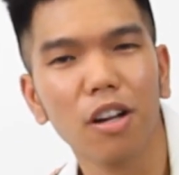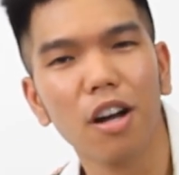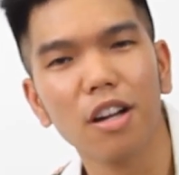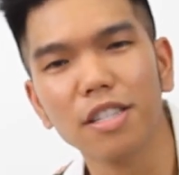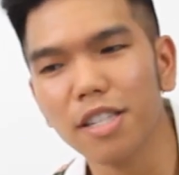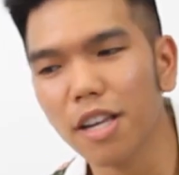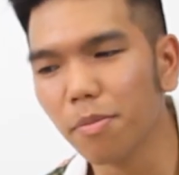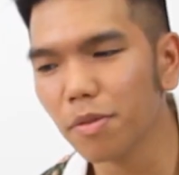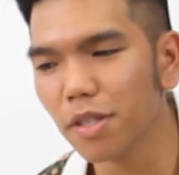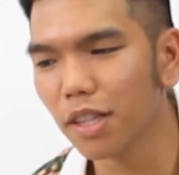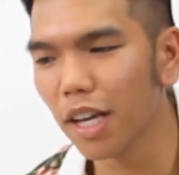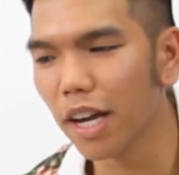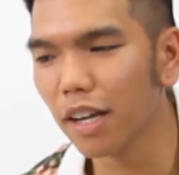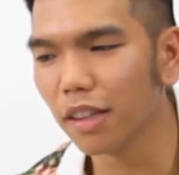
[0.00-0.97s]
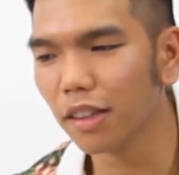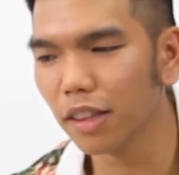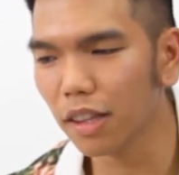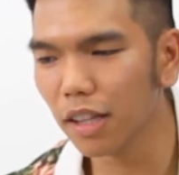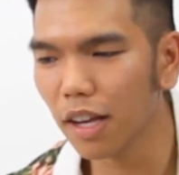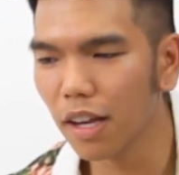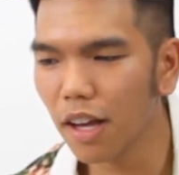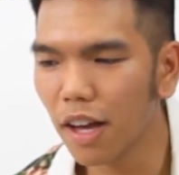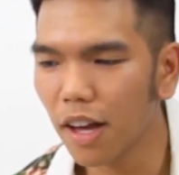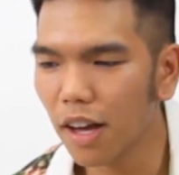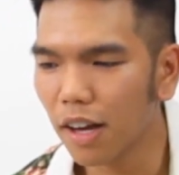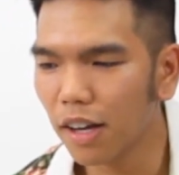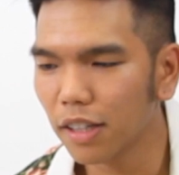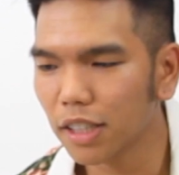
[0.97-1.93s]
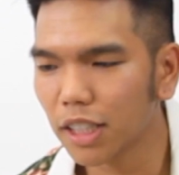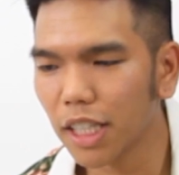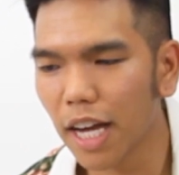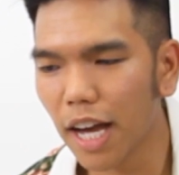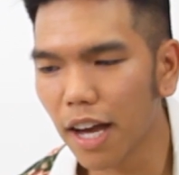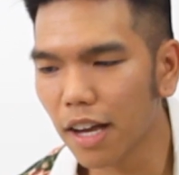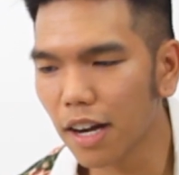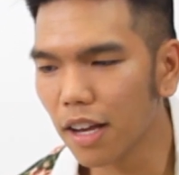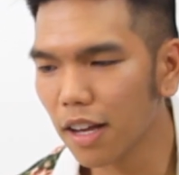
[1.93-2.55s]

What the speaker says: concept that she had.